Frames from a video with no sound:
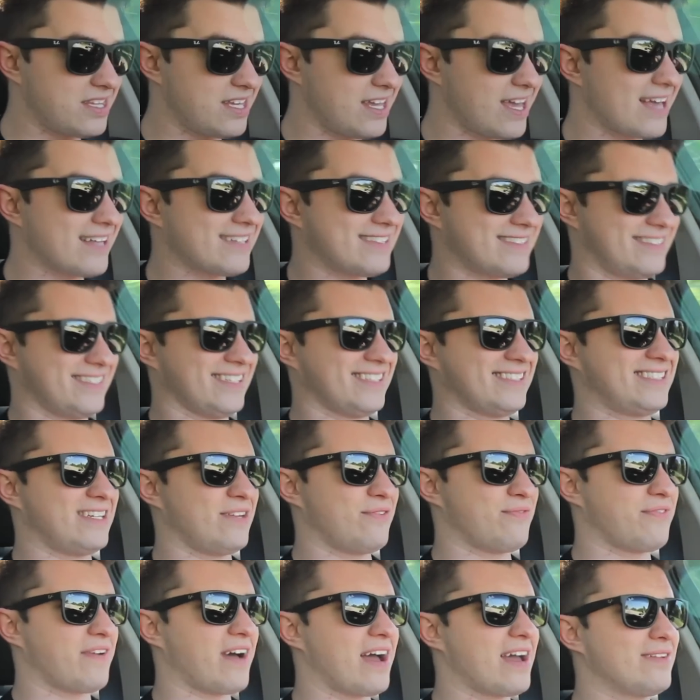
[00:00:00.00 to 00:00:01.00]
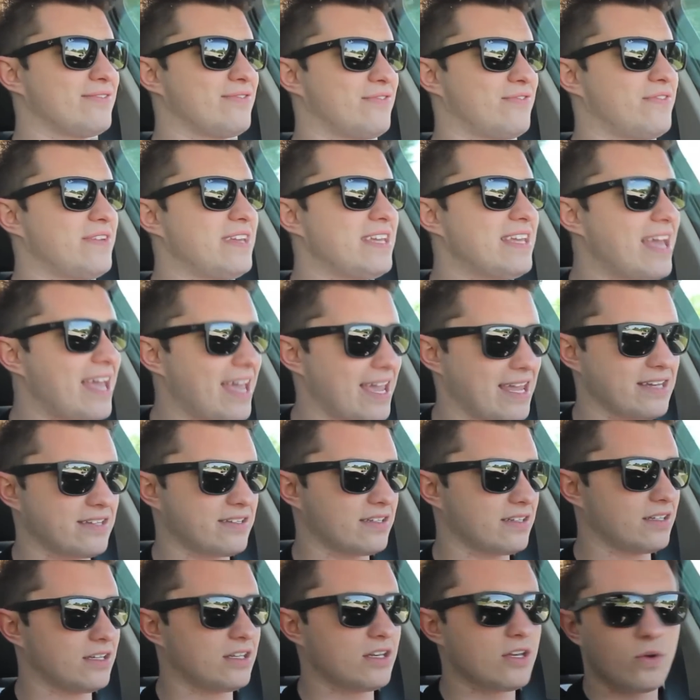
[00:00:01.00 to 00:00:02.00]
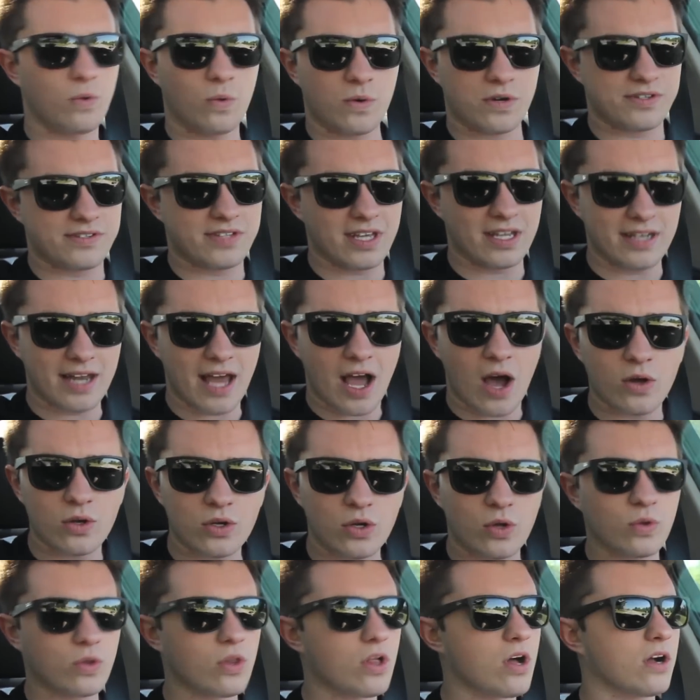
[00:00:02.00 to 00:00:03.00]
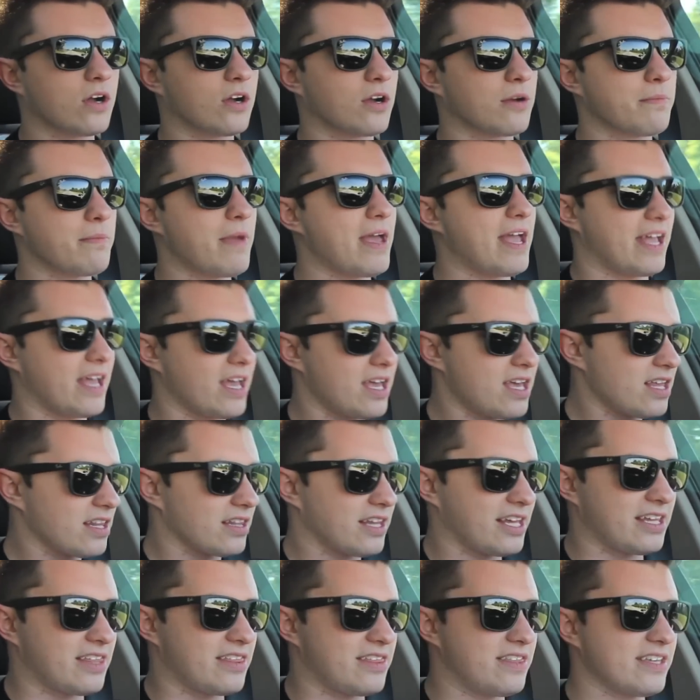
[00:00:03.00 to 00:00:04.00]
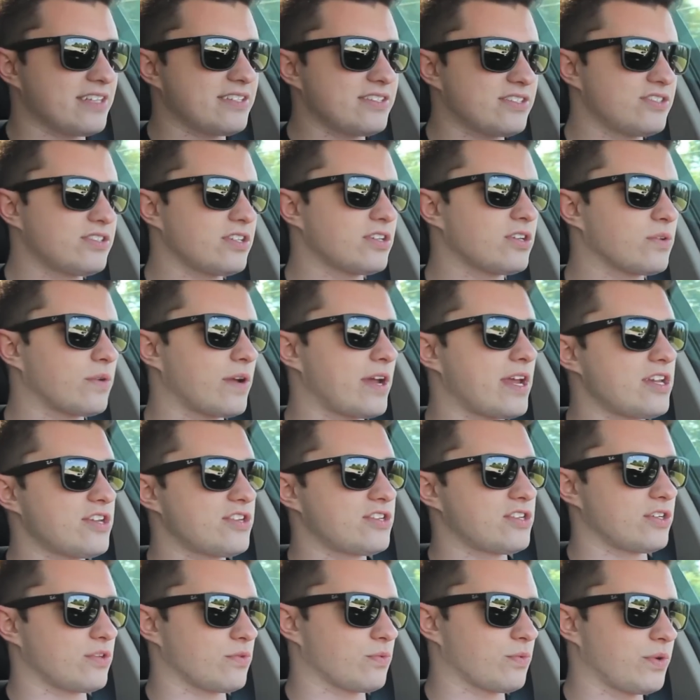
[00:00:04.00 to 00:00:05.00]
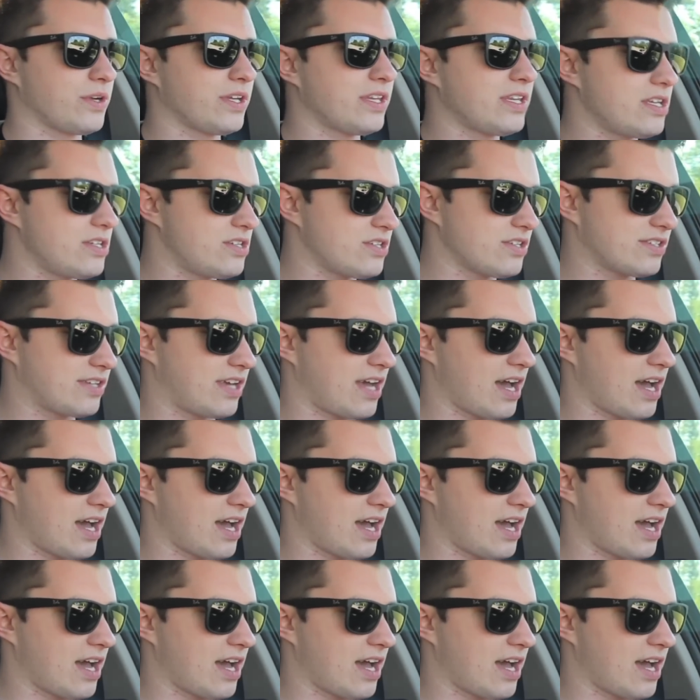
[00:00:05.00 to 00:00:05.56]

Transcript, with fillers: the S65 V8, which they now no longer make. Like this generation really just